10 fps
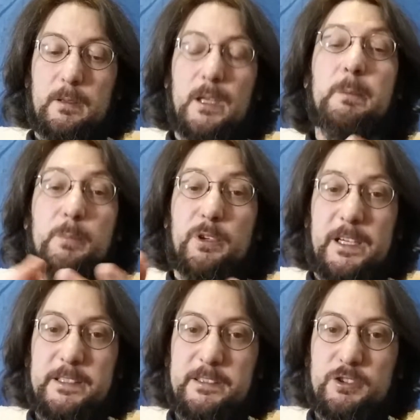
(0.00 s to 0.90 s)

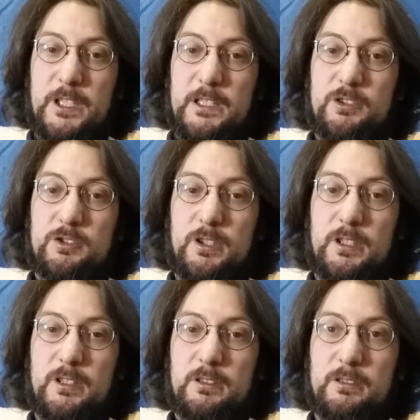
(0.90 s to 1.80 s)
embrace change
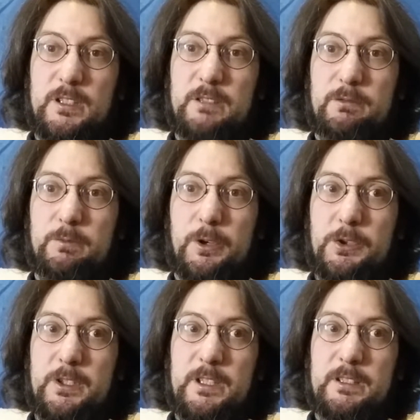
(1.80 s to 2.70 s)
and even
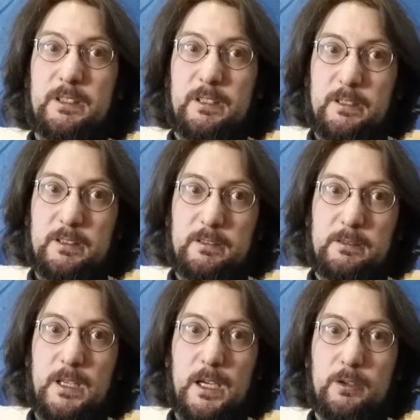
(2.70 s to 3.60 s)
want it, and
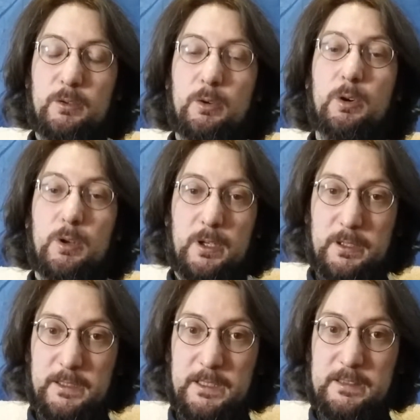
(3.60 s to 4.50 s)
they are, or
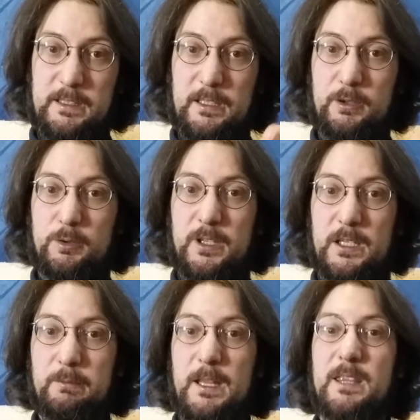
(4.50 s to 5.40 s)
at least they are
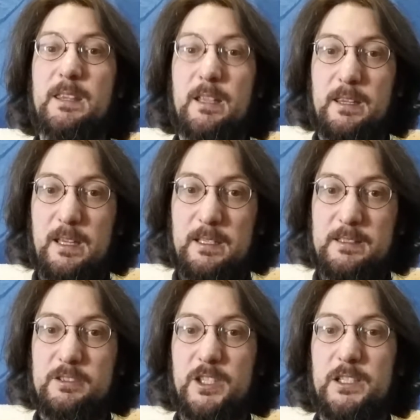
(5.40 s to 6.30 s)
okay with
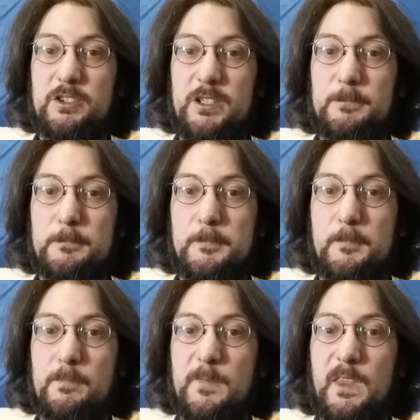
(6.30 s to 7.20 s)
things changing,
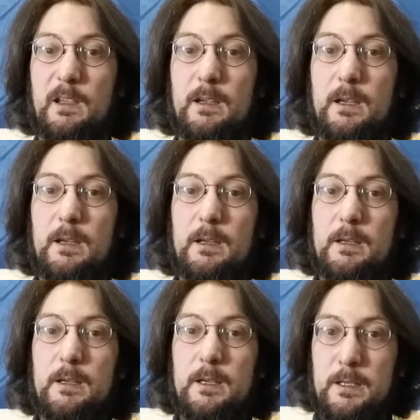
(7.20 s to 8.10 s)

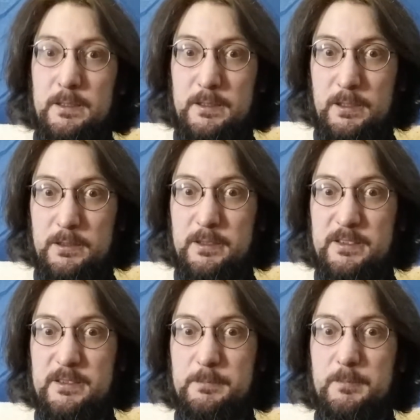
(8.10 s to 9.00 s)
and the
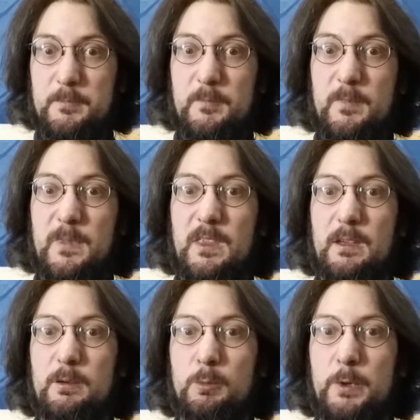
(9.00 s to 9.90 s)
others
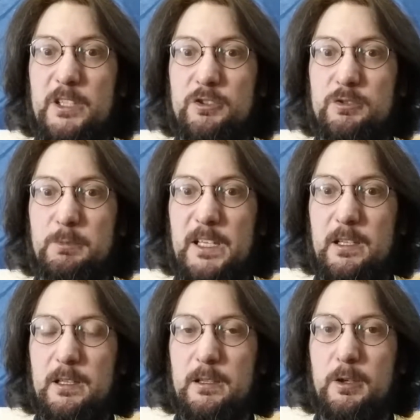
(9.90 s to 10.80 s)
which
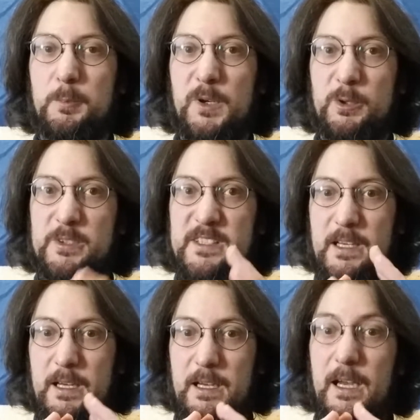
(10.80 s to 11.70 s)
will oppose
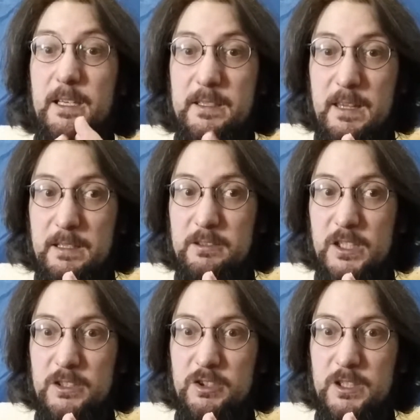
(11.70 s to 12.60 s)
anything
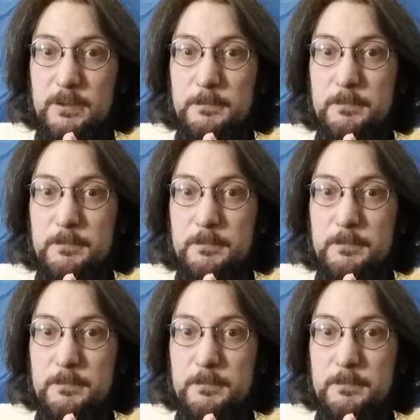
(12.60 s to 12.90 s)
changing,